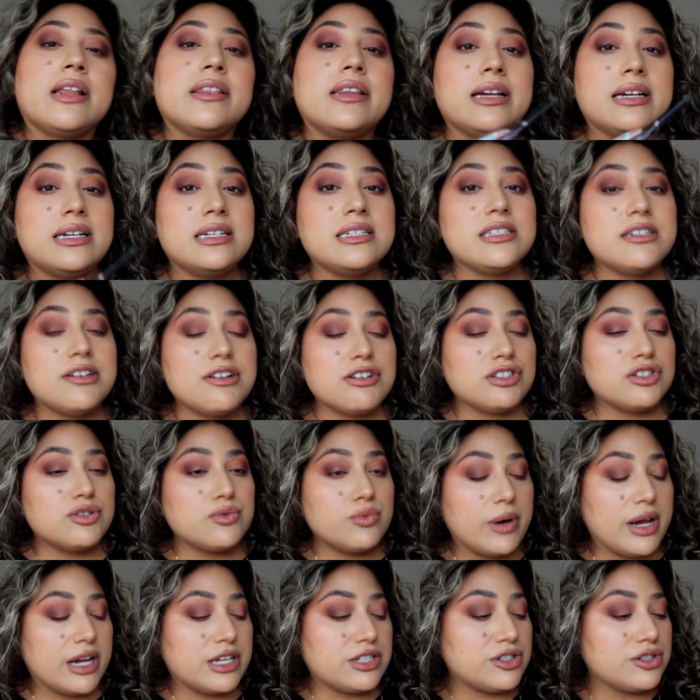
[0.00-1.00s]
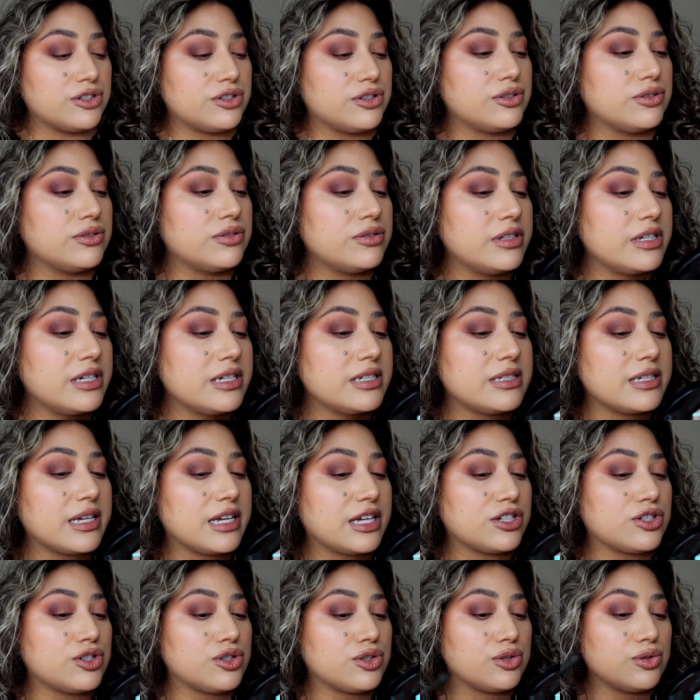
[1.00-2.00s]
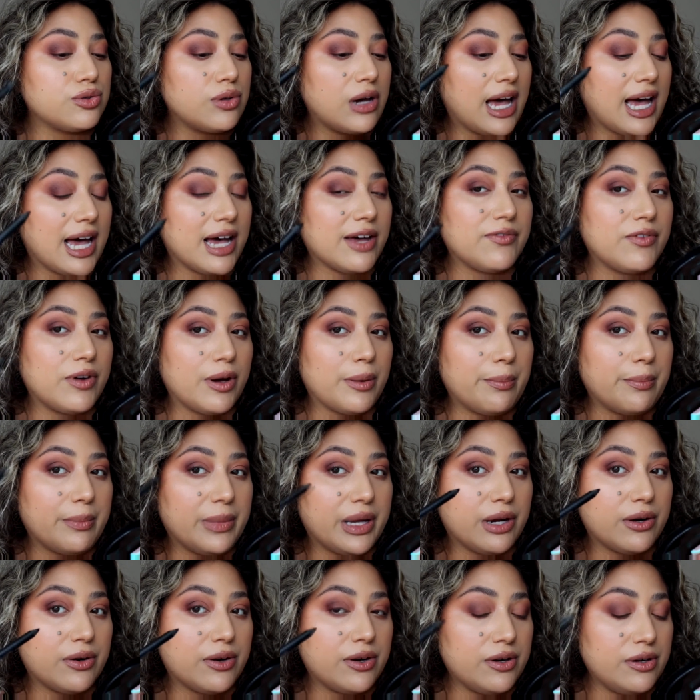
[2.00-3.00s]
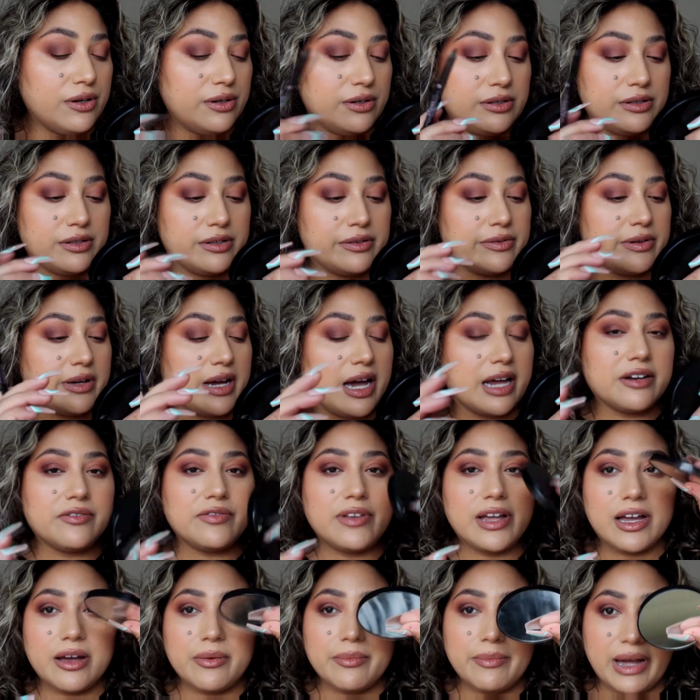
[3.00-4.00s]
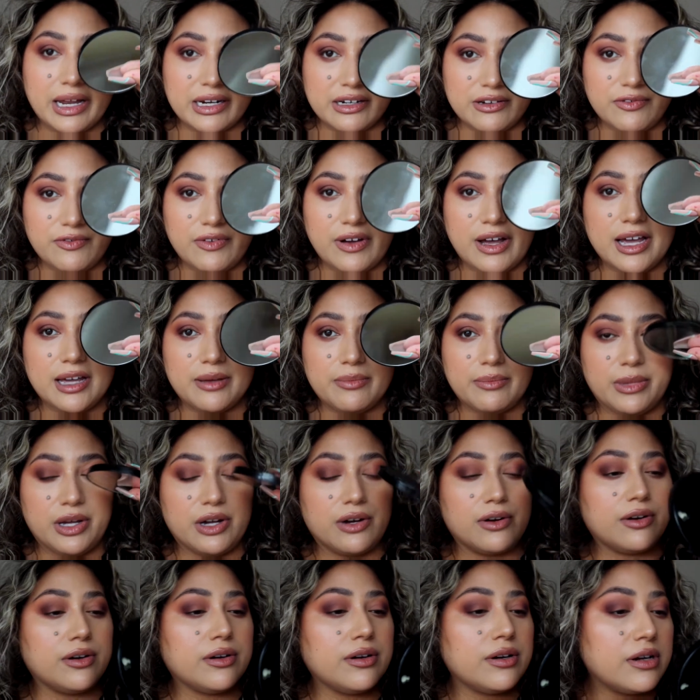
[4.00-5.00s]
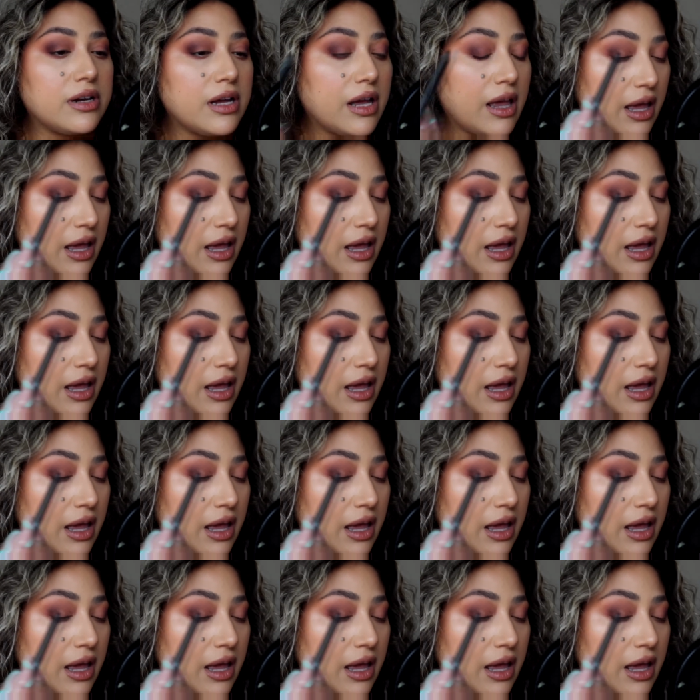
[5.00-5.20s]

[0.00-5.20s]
The easiest way to do this is to have a mirror, kind of like a magnifying mirror,